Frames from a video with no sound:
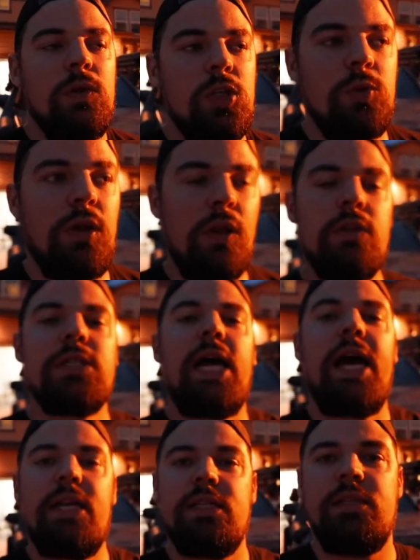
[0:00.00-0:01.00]
So while those
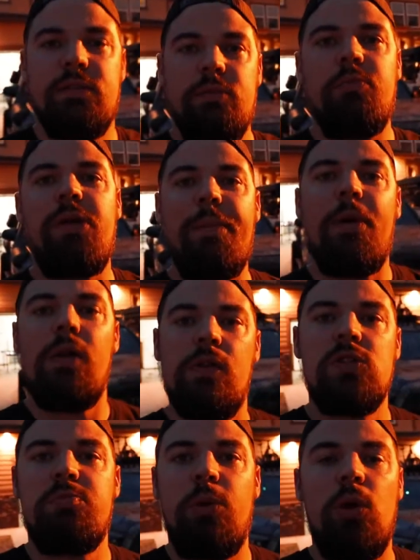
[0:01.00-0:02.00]
guys prep all
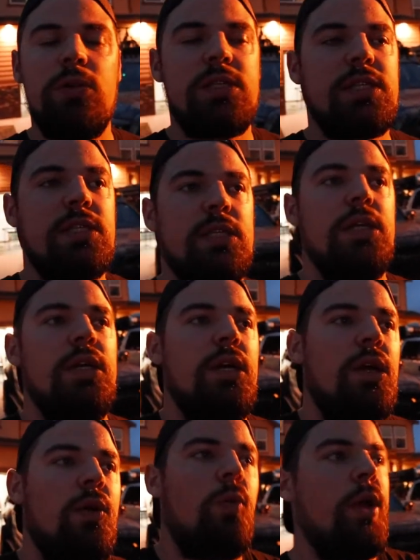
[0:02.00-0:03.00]
those bolts,
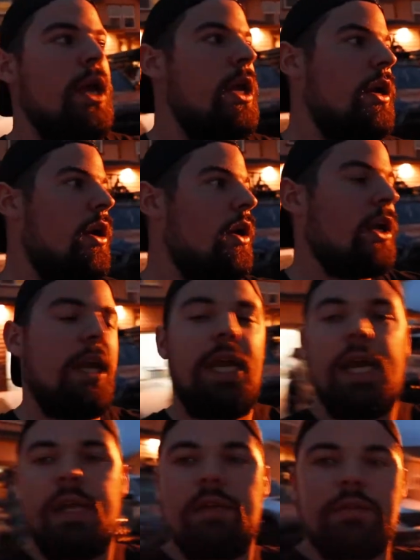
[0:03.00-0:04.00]
we are gonna
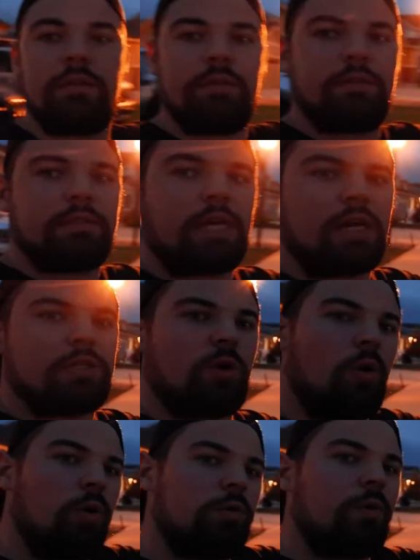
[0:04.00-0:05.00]
get Todd's
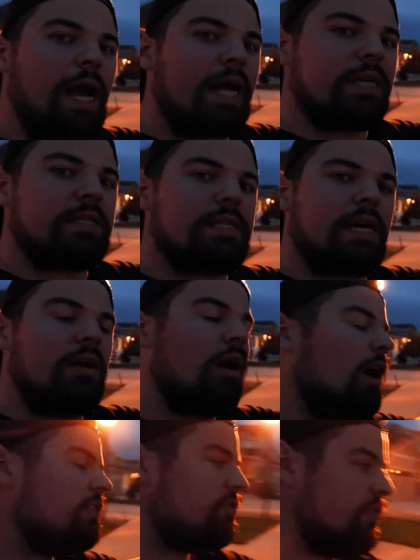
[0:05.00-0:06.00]
old rack and tent
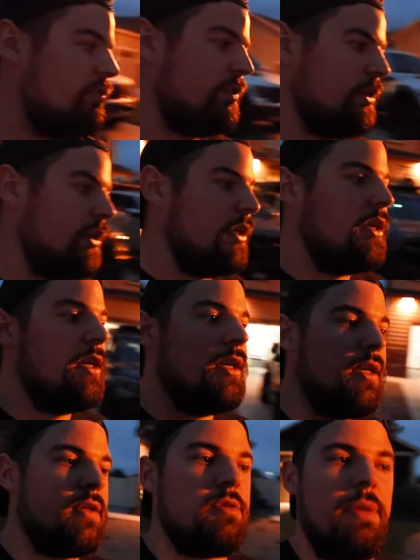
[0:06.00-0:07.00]
off
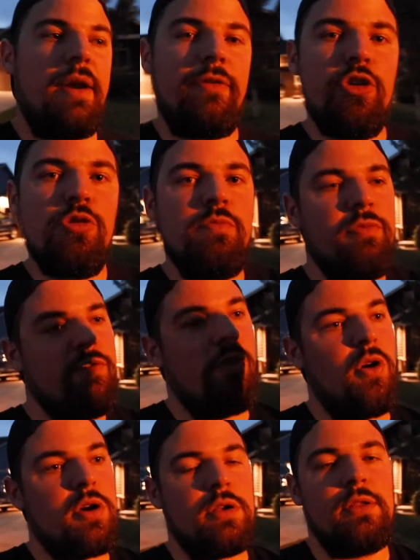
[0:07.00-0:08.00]
to make room
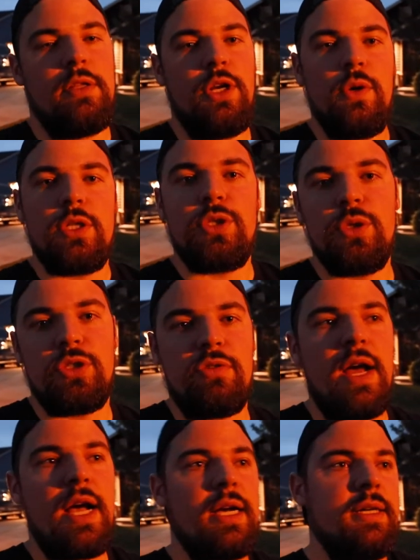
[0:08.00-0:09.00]
for the new extrusion
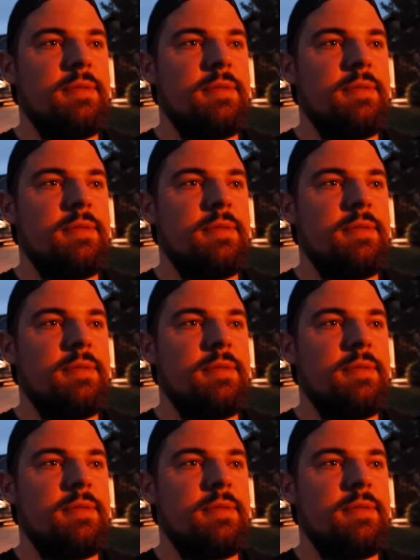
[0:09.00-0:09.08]
rack.